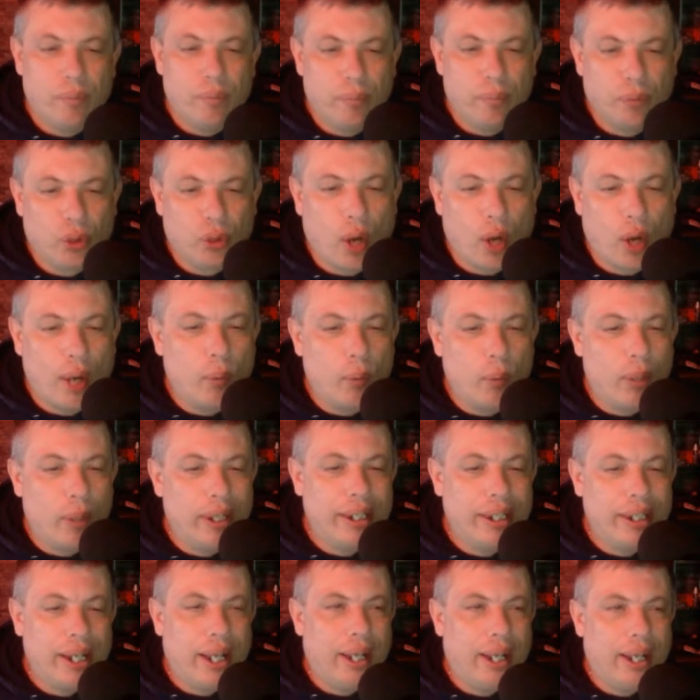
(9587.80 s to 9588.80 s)
Great win
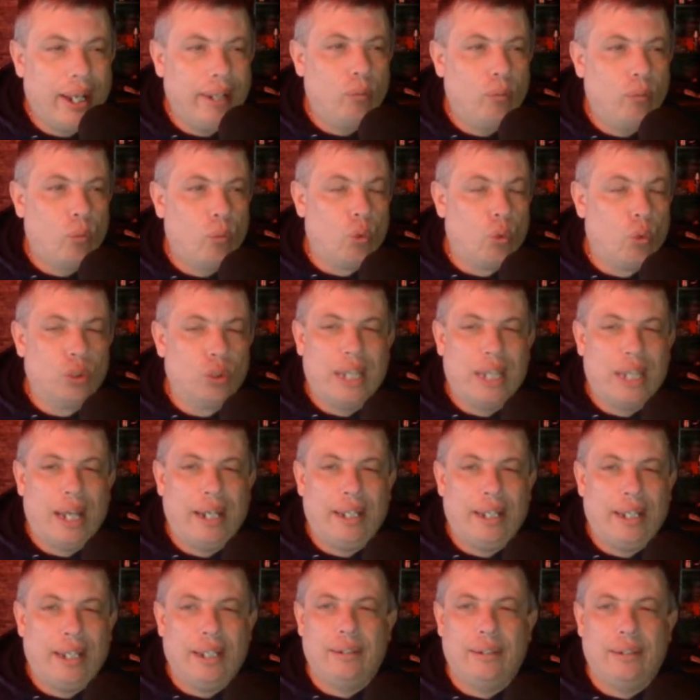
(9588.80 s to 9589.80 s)
today. We'll
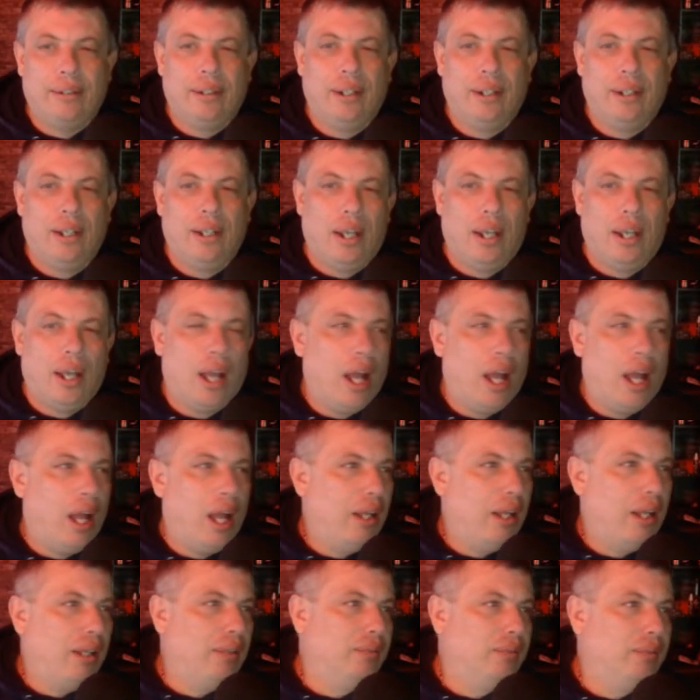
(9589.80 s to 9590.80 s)
take it.
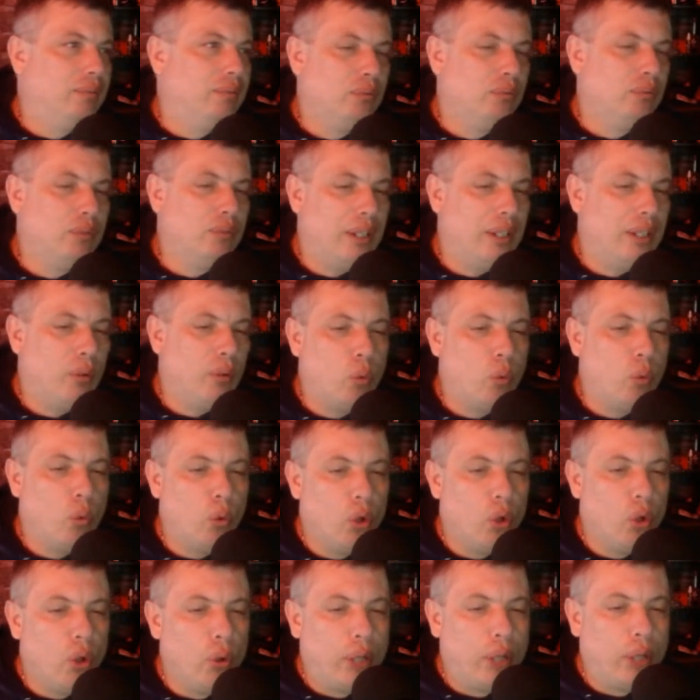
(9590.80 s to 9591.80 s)

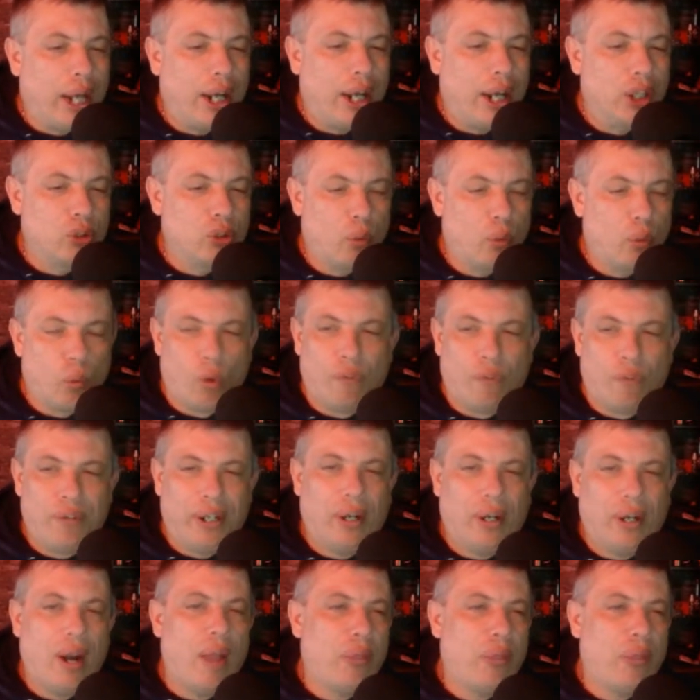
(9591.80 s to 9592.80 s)
Who cares? We'll
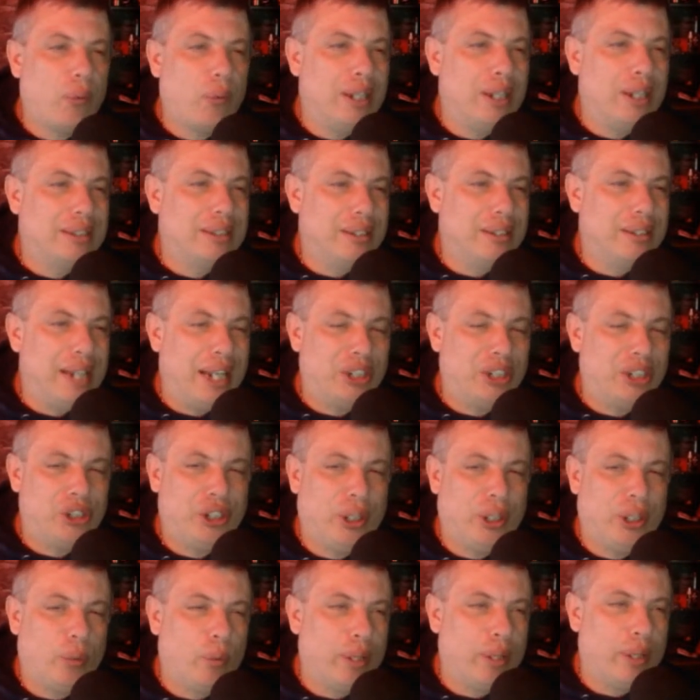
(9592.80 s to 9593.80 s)
figure out the rest next
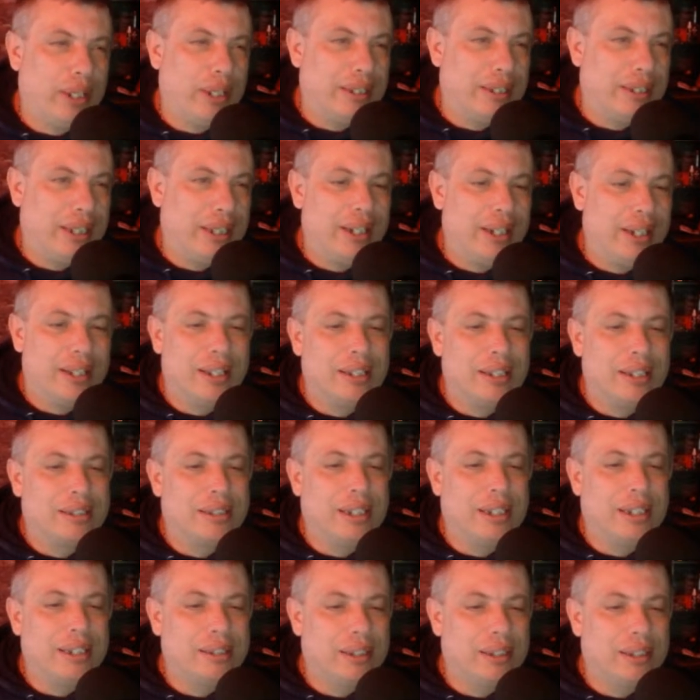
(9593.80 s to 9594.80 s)
year at the end of this
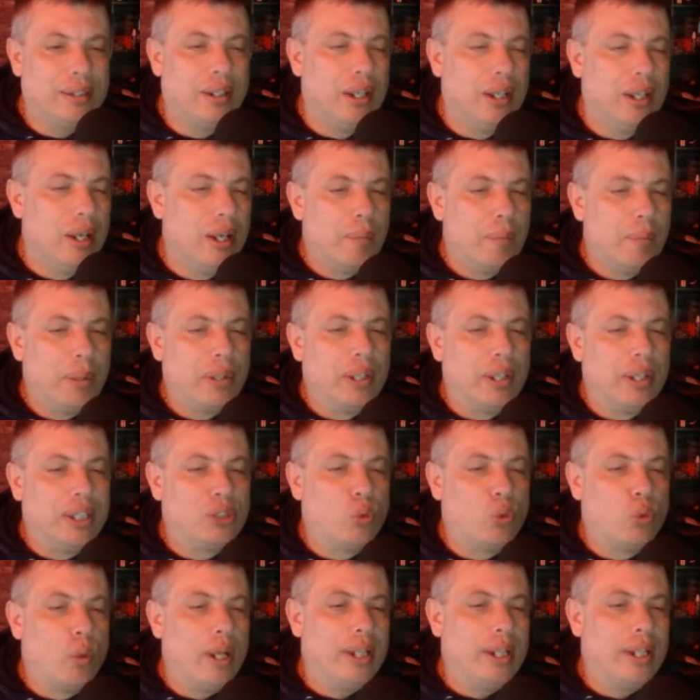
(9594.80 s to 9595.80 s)
season, but let's
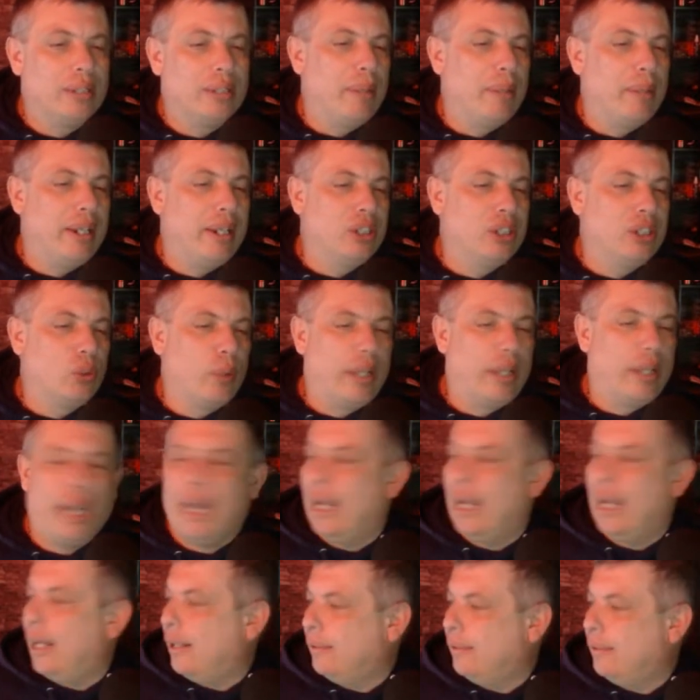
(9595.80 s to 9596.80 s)
win as many as we
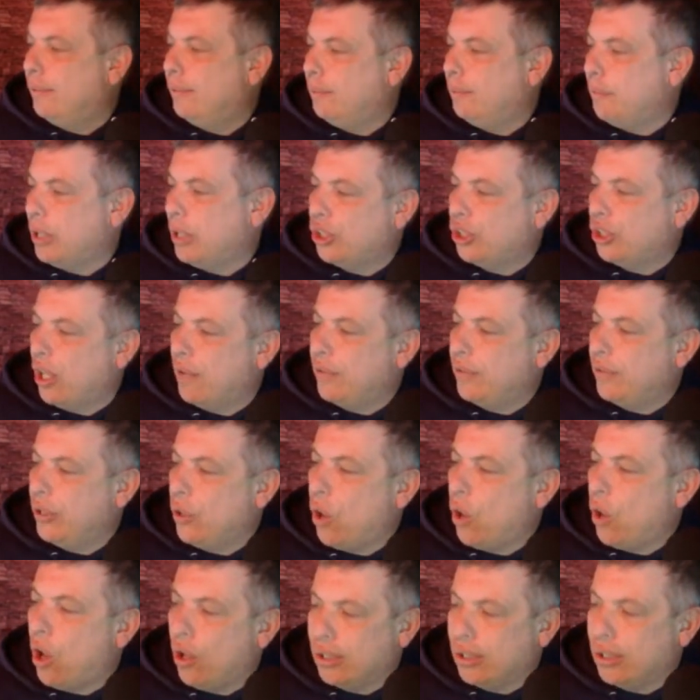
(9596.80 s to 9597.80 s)
can. Much love to you
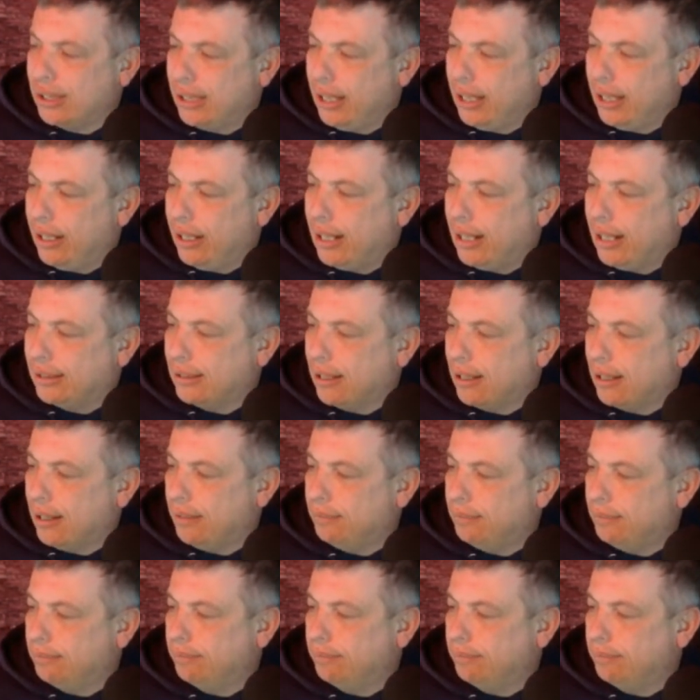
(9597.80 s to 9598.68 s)
all. See you next time.